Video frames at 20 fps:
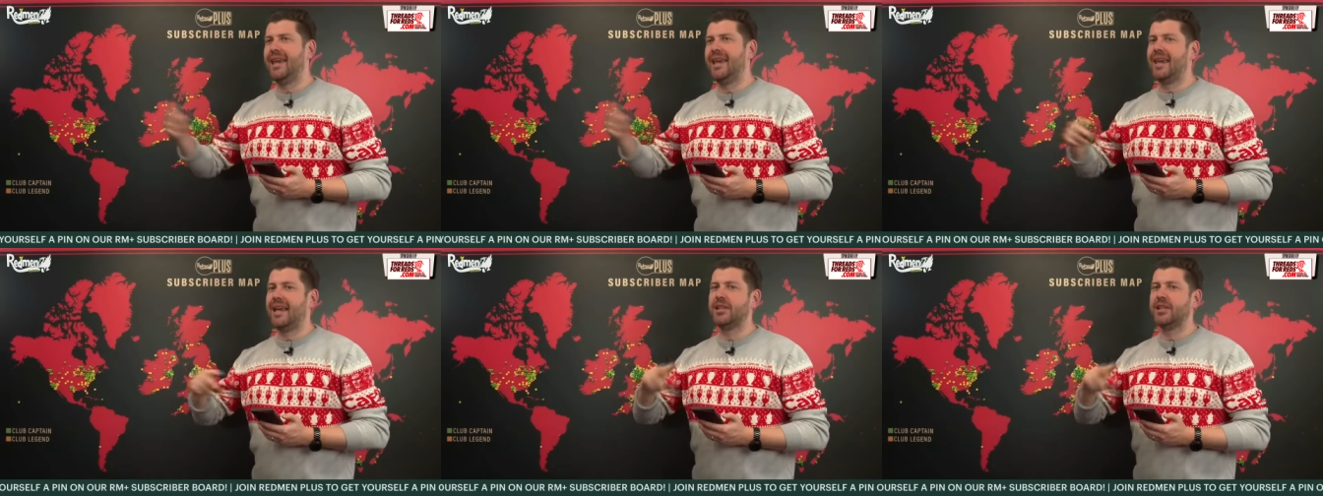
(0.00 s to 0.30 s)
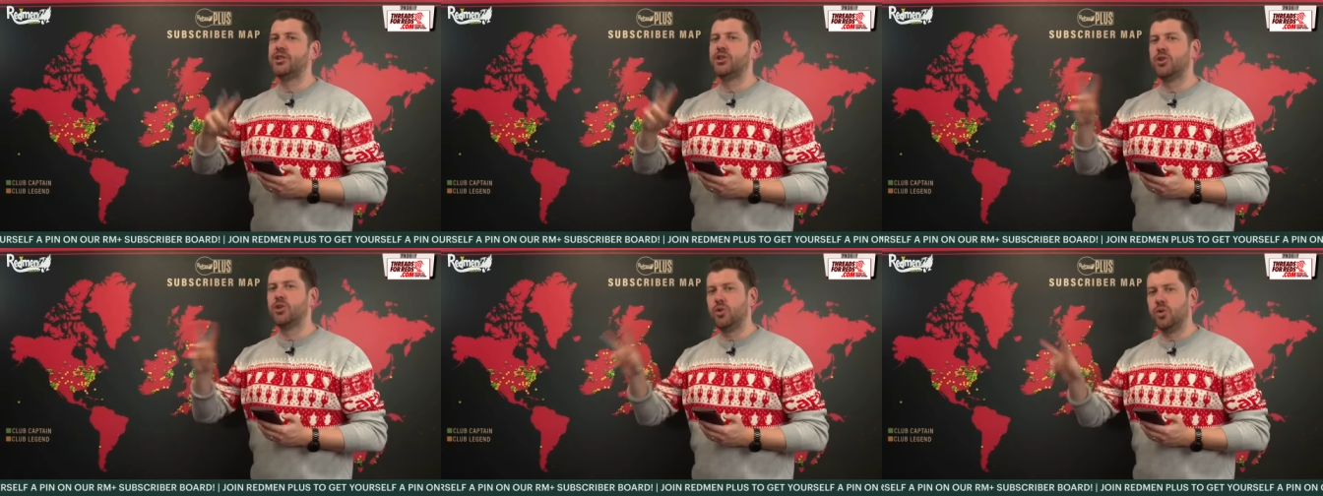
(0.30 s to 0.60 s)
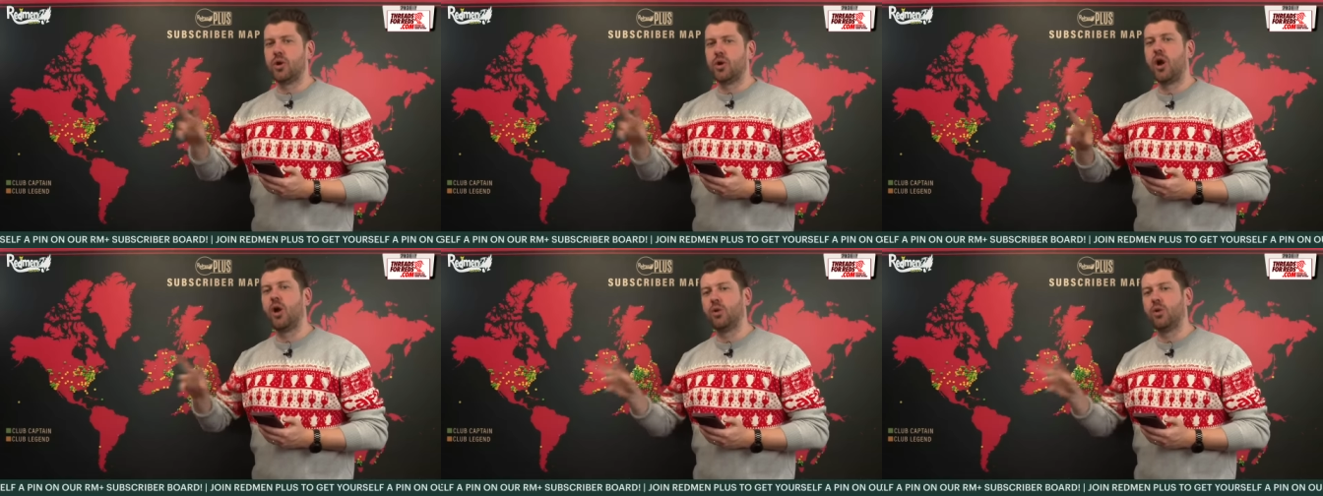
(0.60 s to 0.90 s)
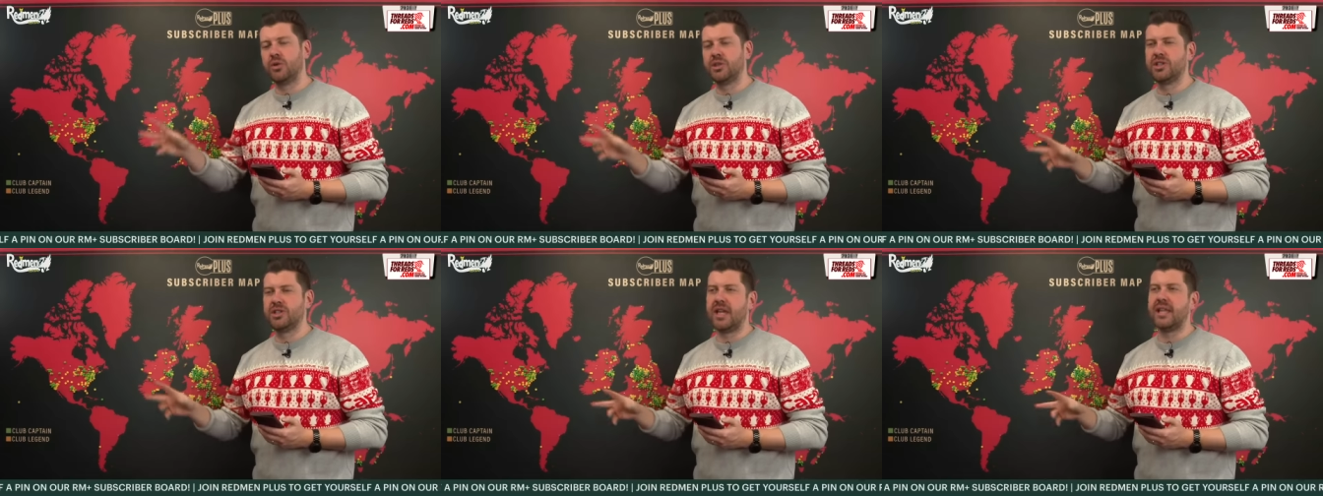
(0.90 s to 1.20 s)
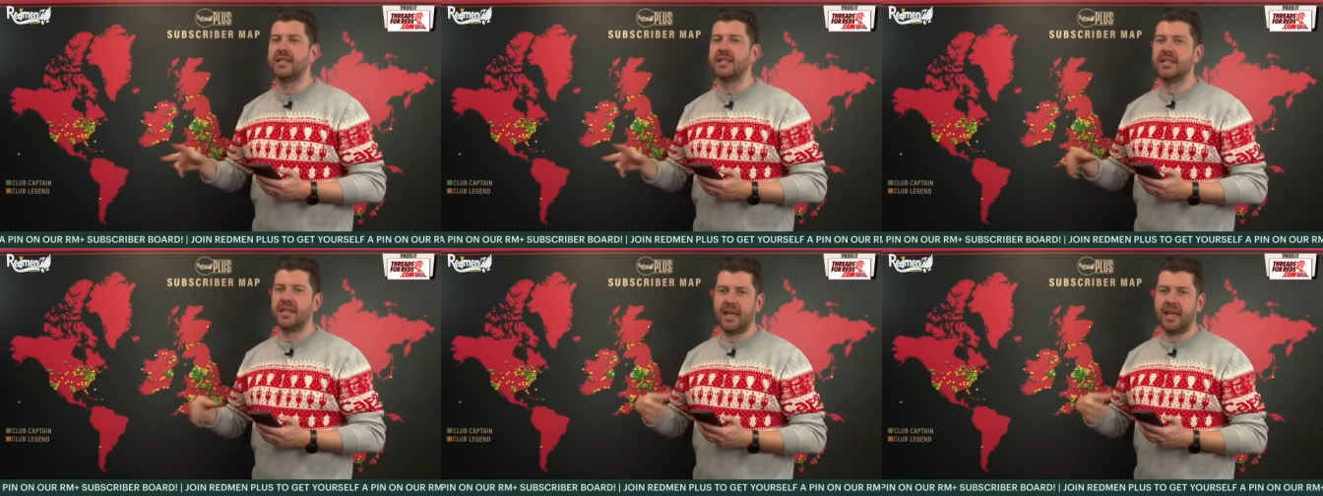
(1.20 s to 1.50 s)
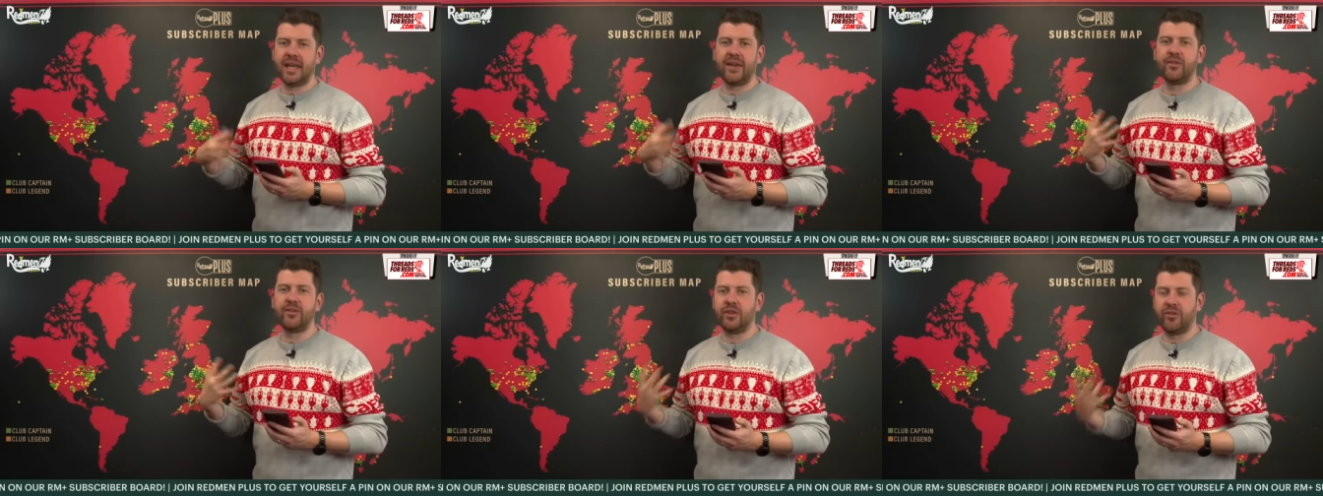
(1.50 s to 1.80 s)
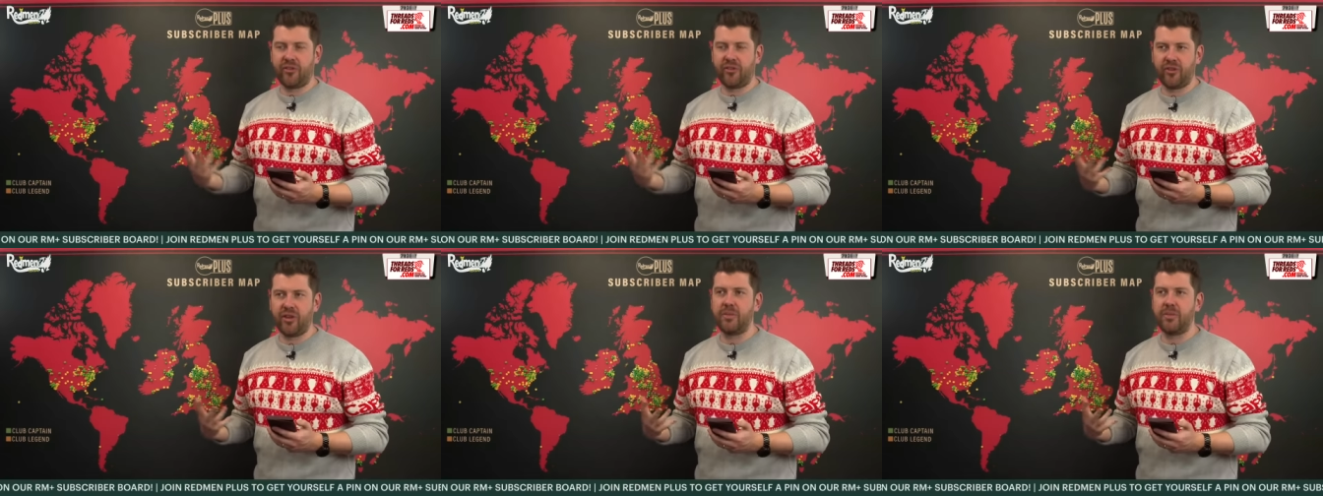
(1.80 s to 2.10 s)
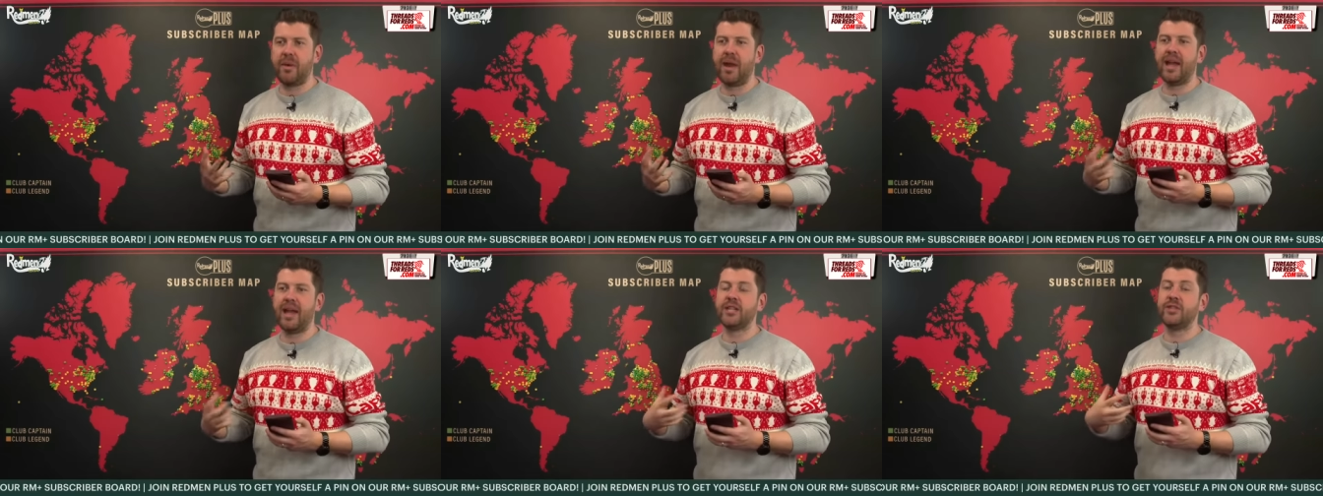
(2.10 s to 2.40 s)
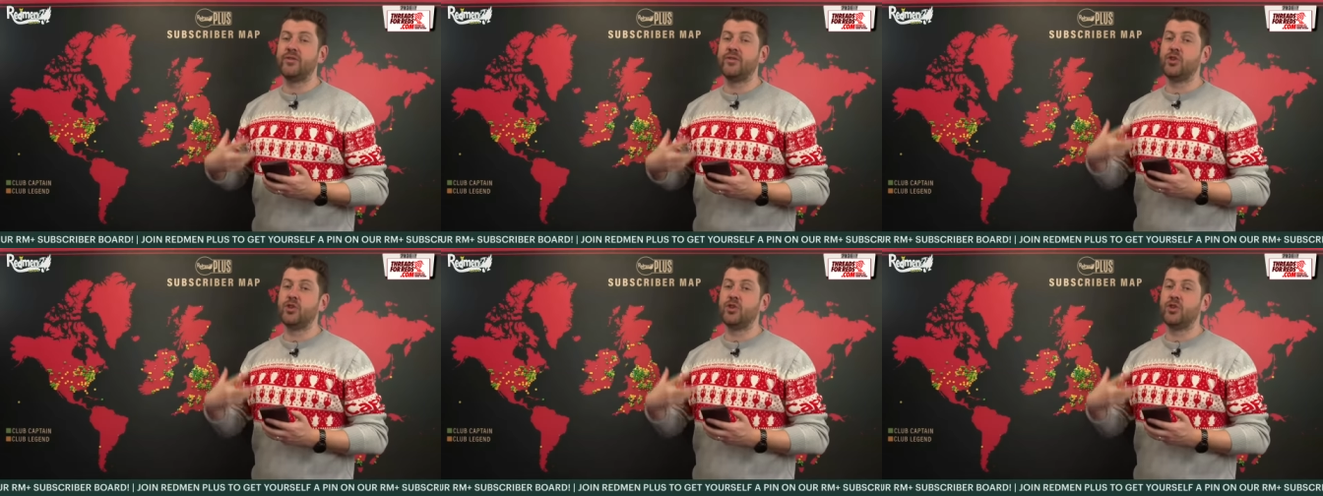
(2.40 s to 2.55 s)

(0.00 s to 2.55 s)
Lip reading: you get 2 codes sent to you, giving you free merch.